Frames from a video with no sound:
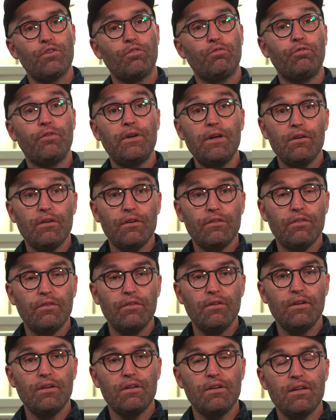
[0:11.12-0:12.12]
the V R
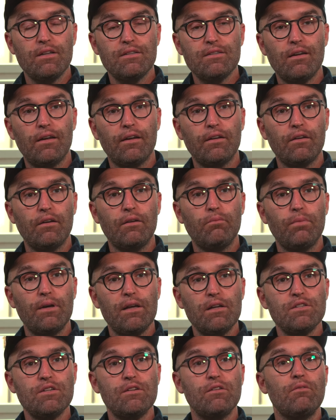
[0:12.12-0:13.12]
T, and that's like the
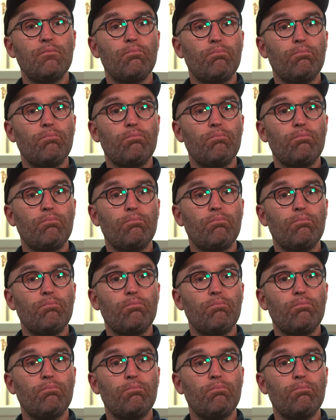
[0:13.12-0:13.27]
Belgian